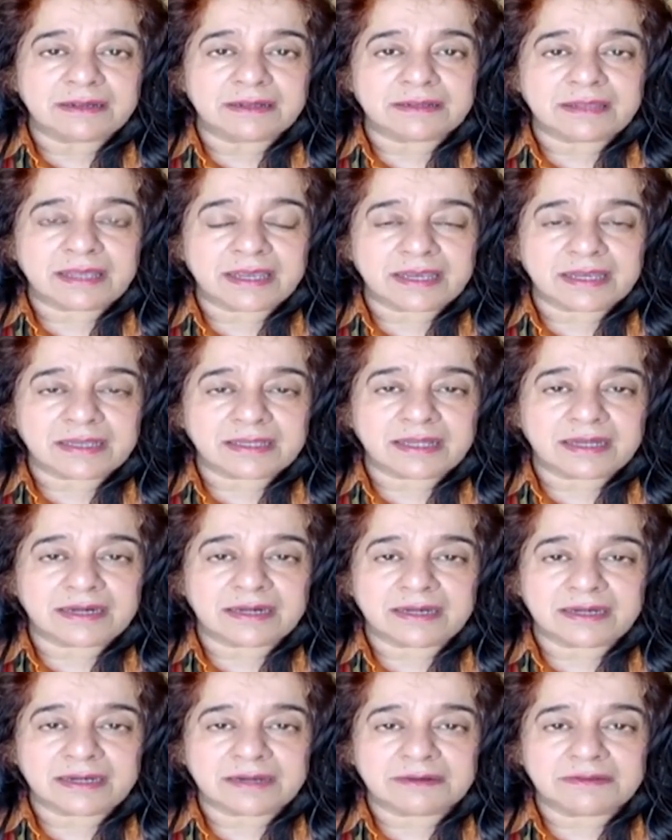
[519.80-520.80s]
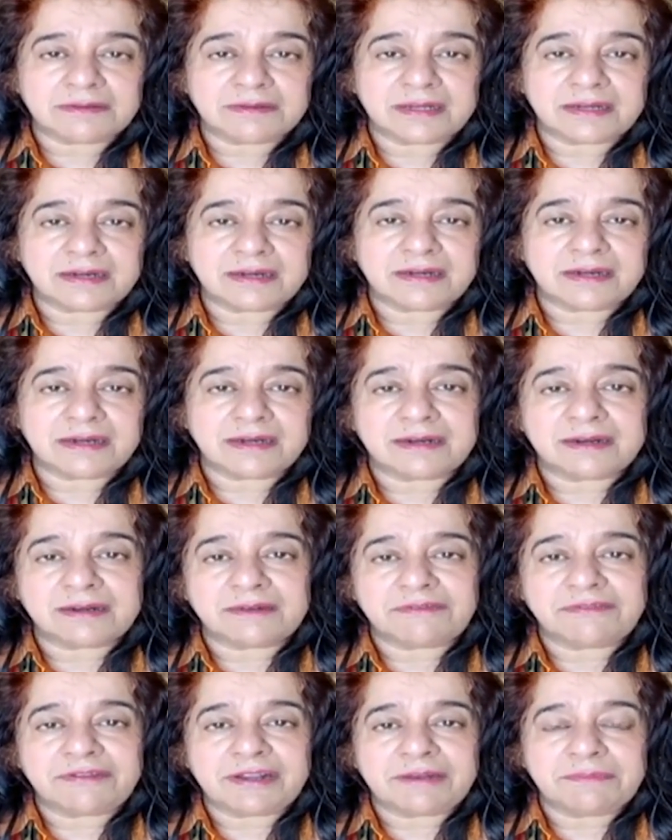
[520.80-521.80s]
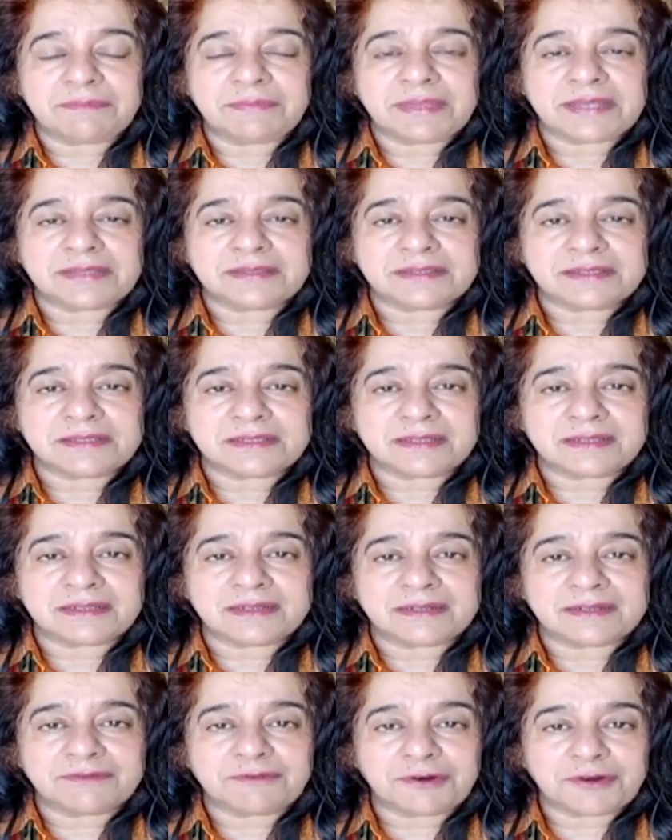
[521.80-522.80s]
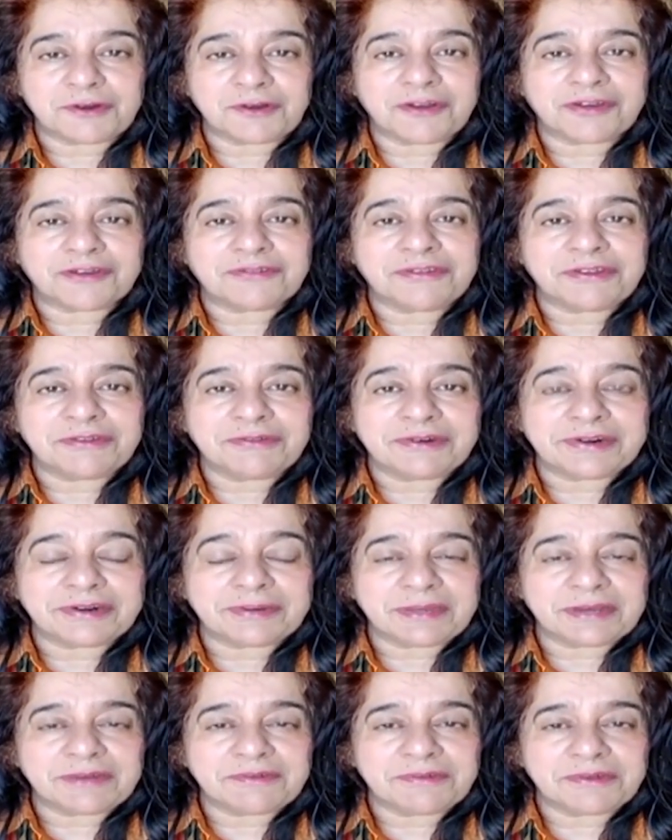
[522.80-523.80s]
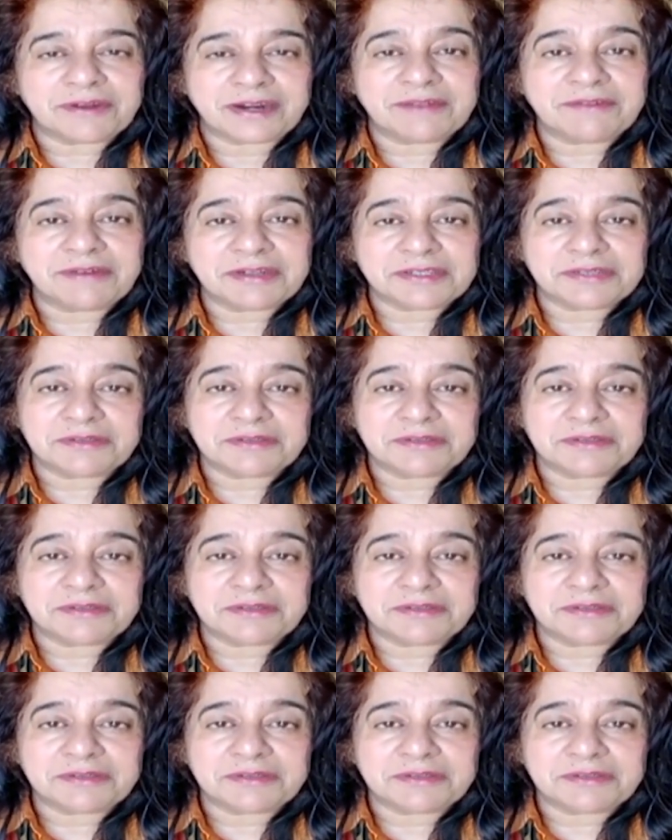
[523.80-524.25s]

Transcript: think that, you know, that film-based photography will remain forever.